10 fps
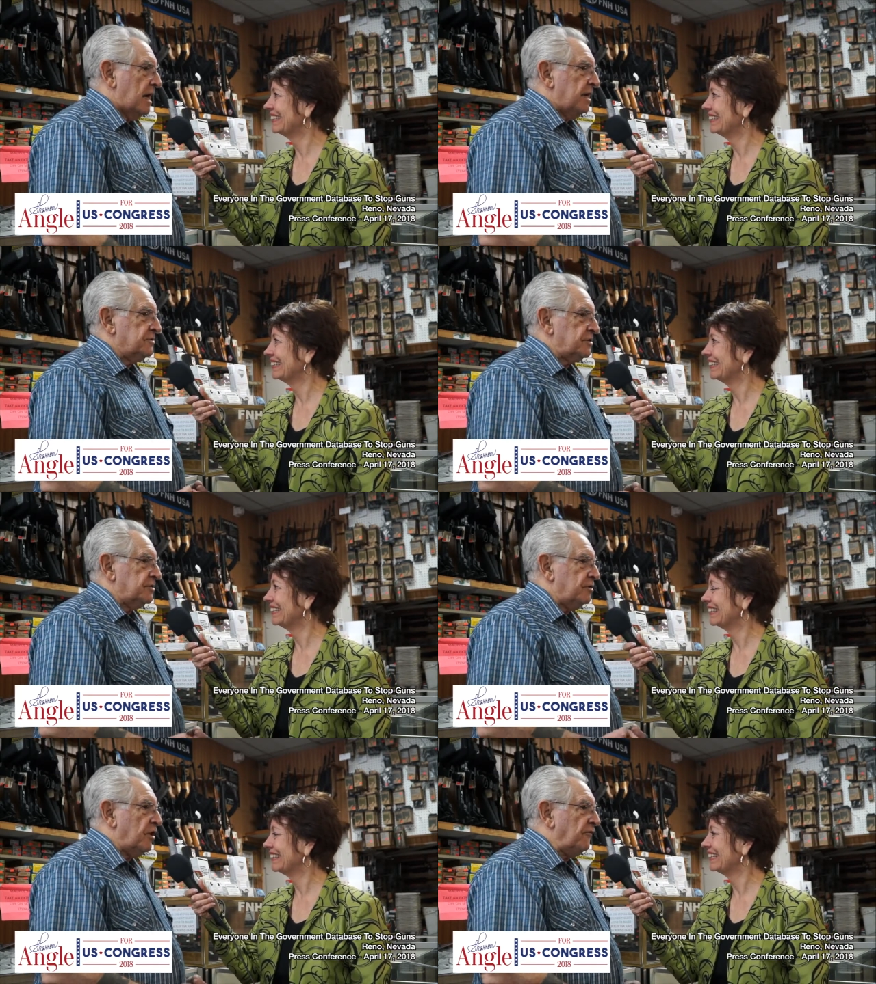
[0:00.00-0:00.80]
Speaker 1: is that
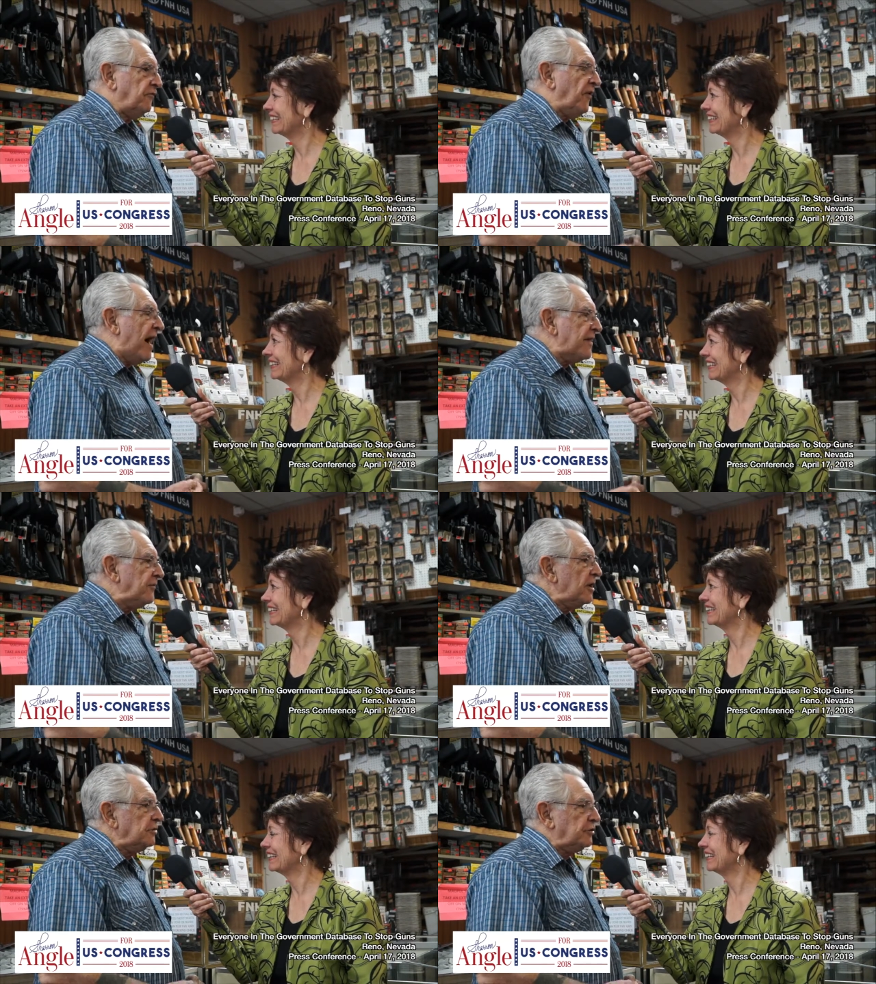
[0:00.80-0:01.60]
there are
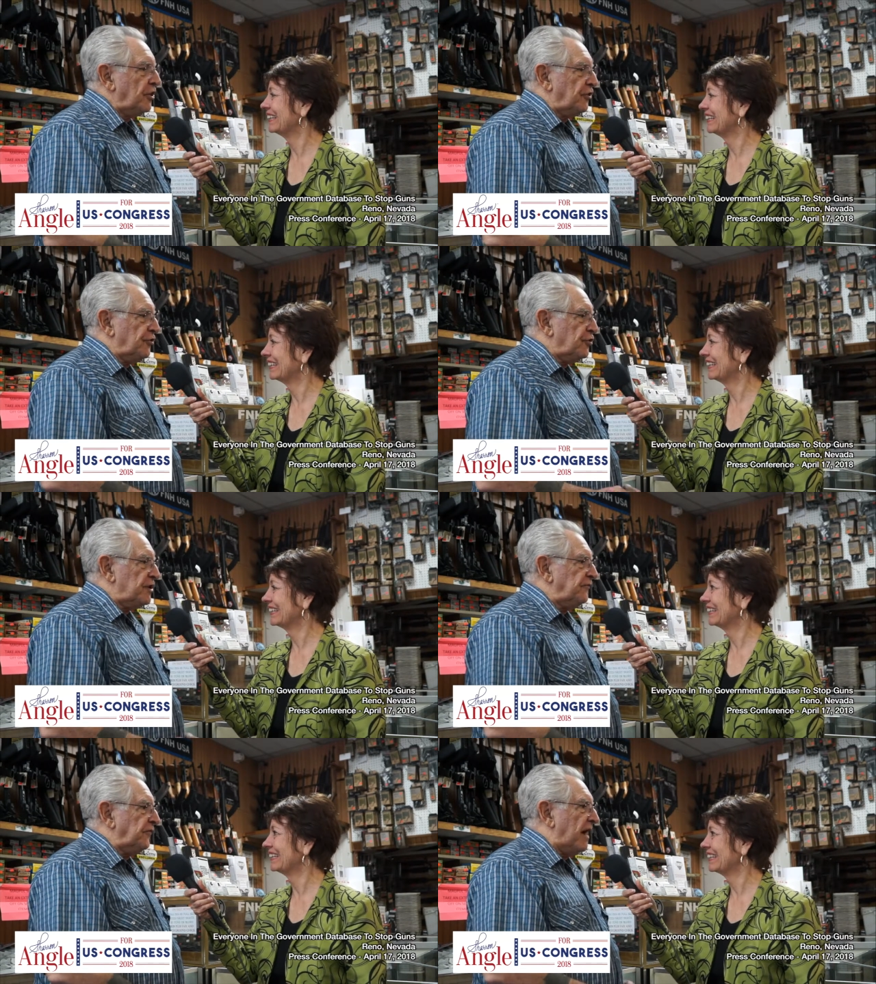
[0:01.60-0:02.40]

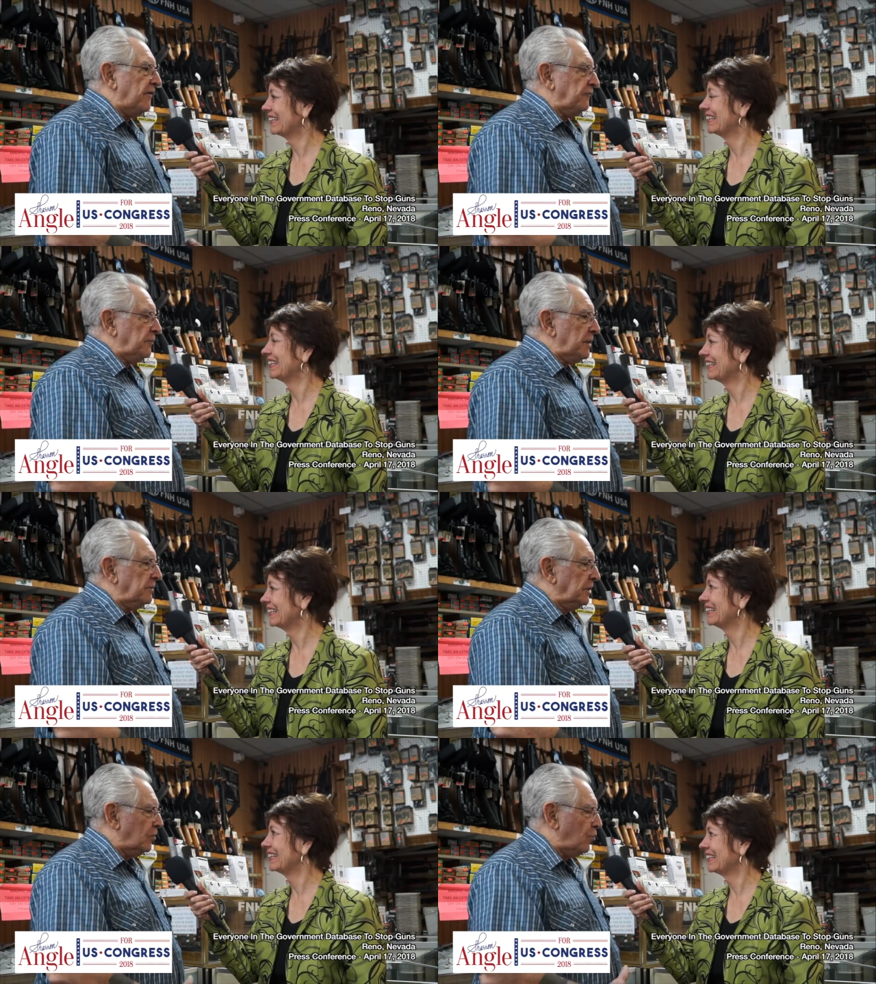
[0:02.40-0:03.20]
535
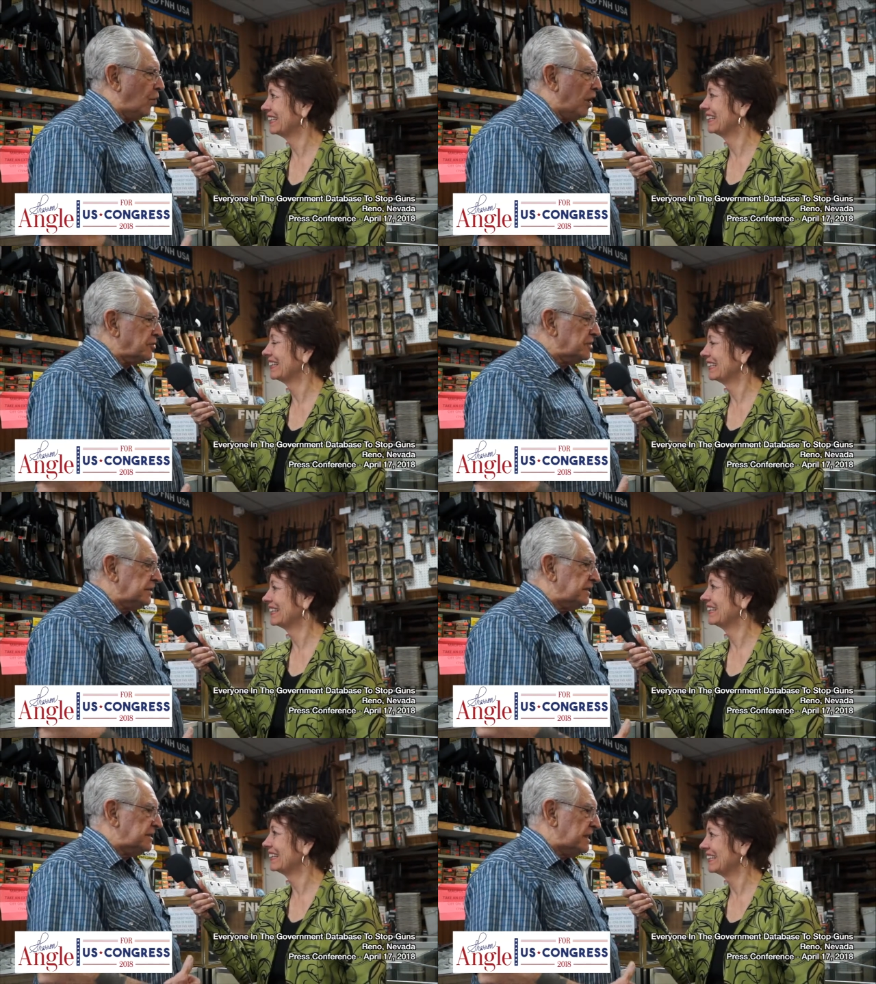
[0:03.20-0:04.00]
people in
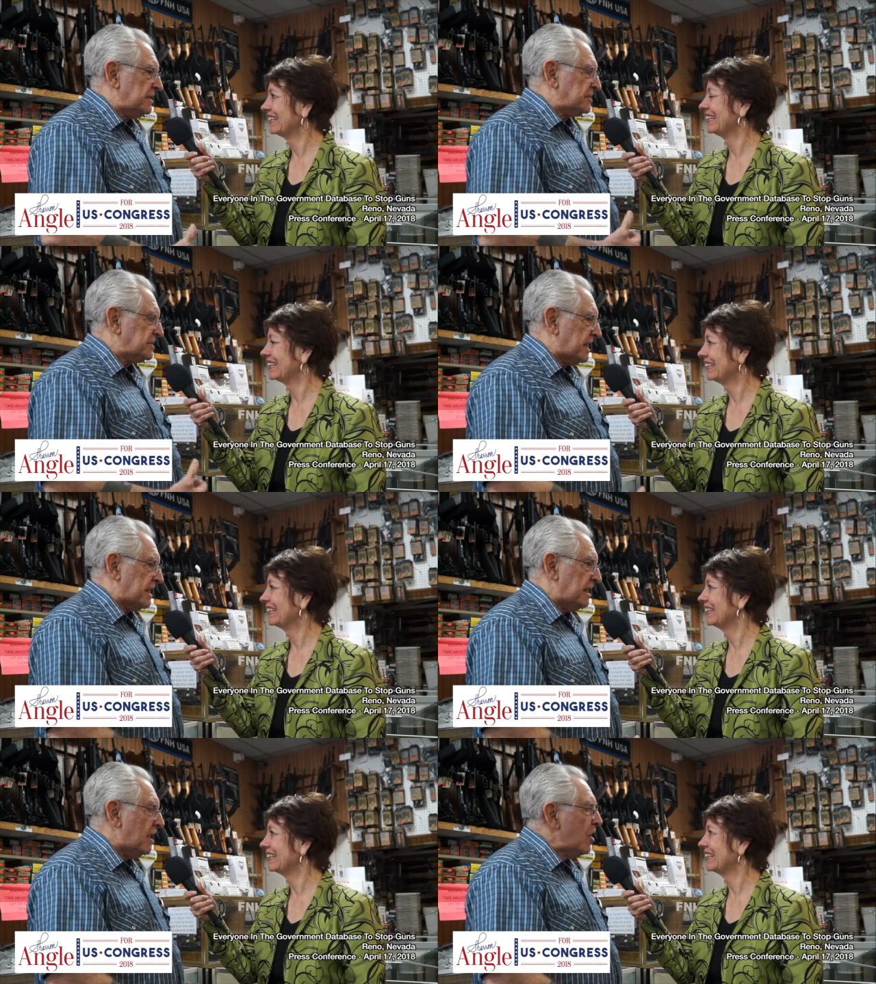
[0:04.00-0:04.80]
Washington,
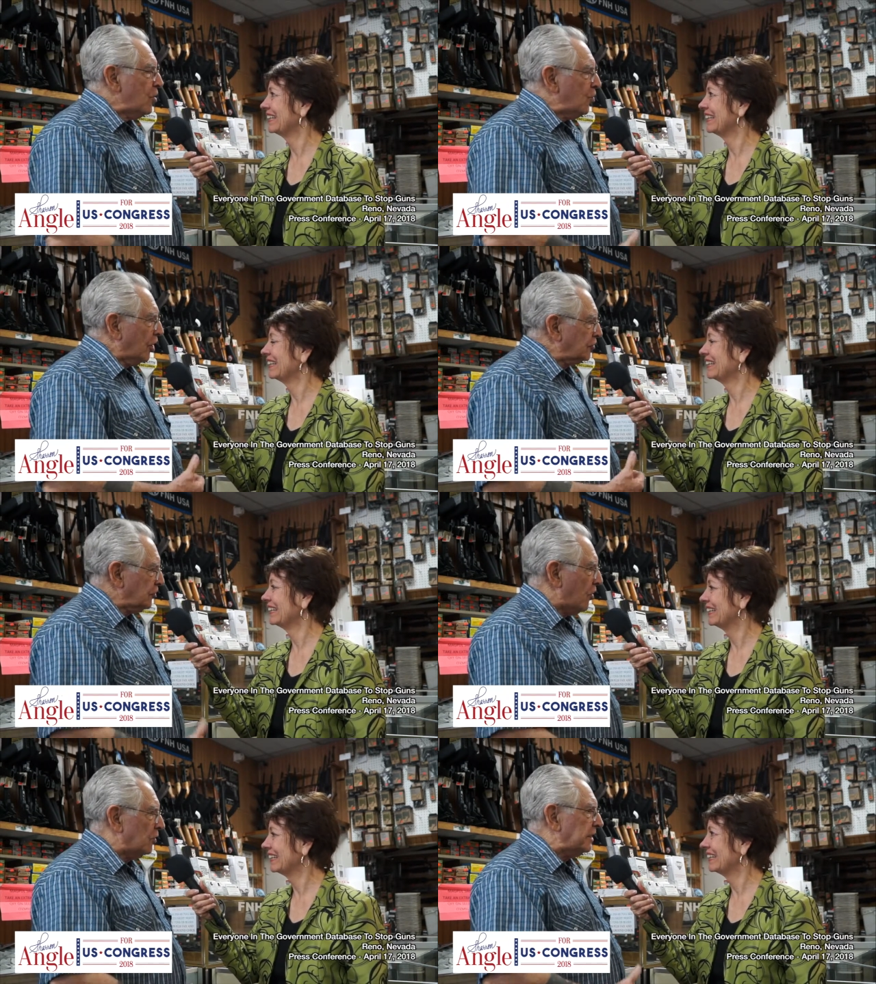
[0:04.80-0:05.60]
D.C. who are
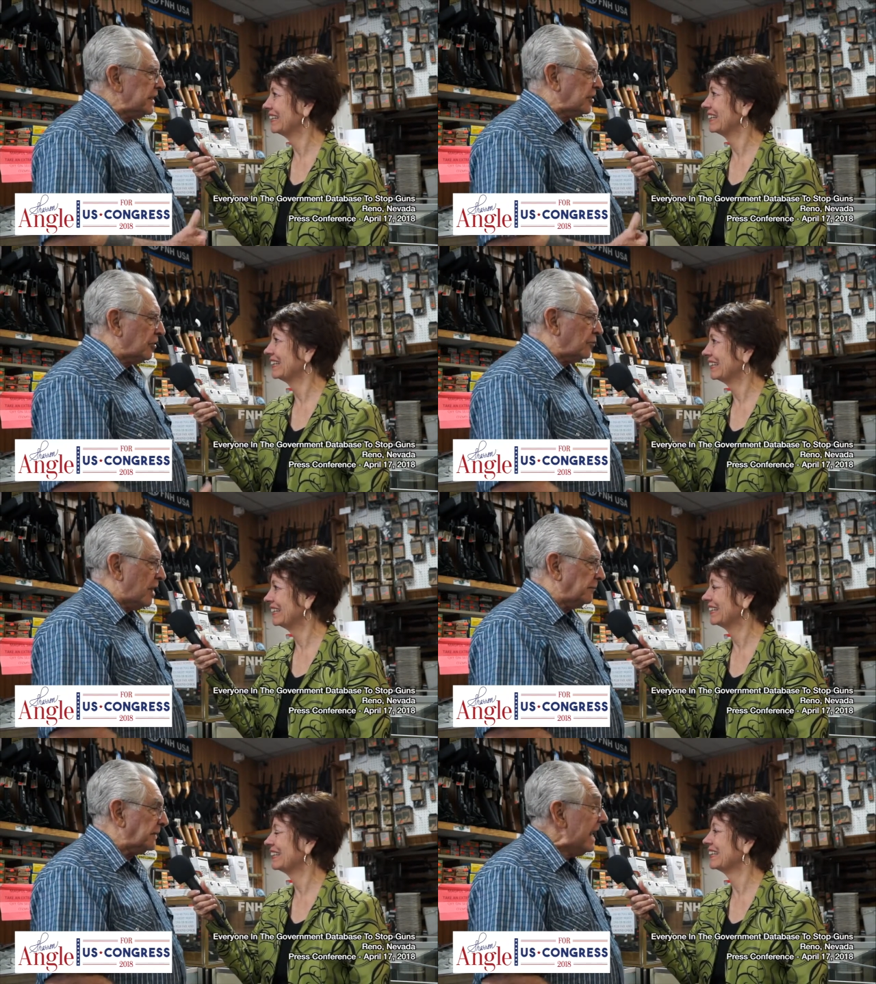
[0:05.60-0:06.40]
totally corrupt